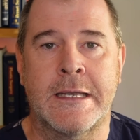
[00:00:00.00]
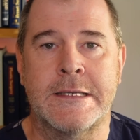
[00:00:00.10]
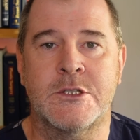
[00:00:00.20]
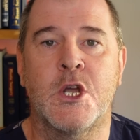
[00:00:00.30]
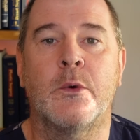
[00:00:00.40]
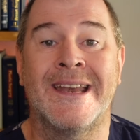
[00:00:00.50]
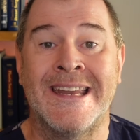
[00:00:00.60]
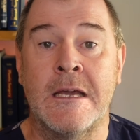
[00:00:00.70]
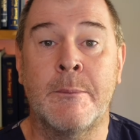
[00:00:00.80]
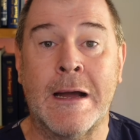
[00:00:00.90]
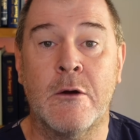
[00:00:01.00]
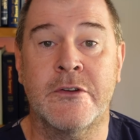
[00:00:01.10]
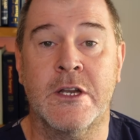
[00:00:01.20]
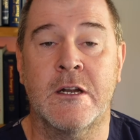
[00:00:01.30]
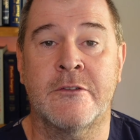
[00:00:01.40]
is nowhere near
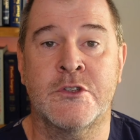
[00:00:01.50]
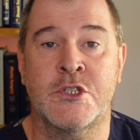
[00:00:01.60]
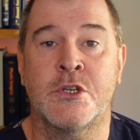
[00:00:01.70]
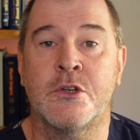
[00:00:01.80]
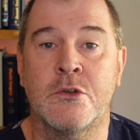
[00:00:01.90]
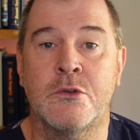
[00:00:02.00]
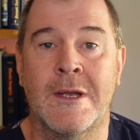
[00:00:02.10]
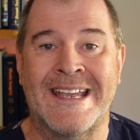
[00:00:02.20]
powerful enough to